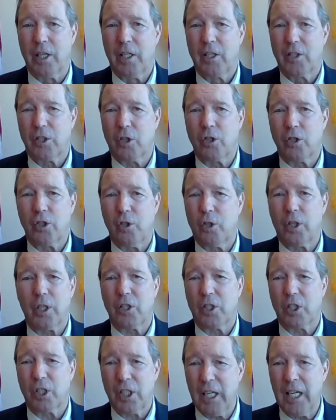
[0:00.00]
So you
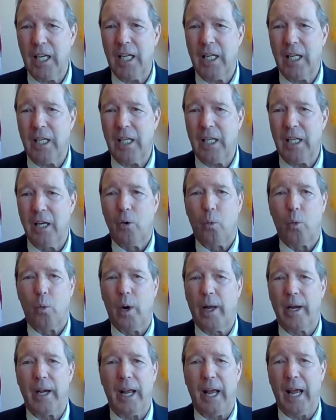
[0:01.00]
can see
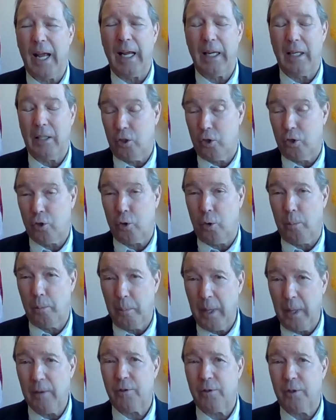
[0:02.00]
what a
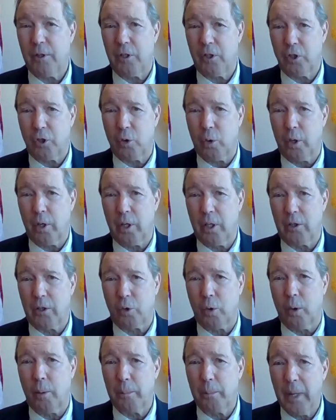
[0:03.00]

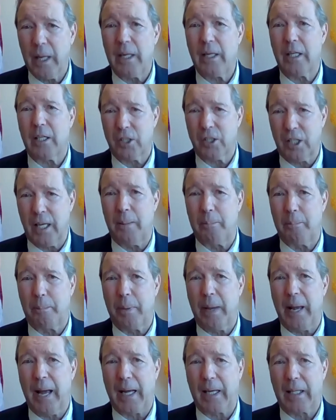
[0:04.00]
tremendous
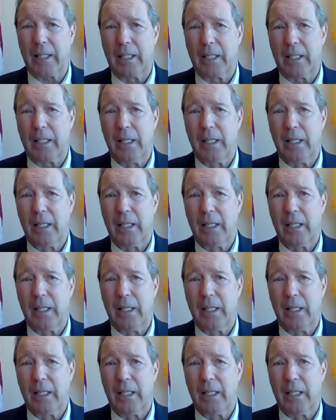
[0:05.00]
impact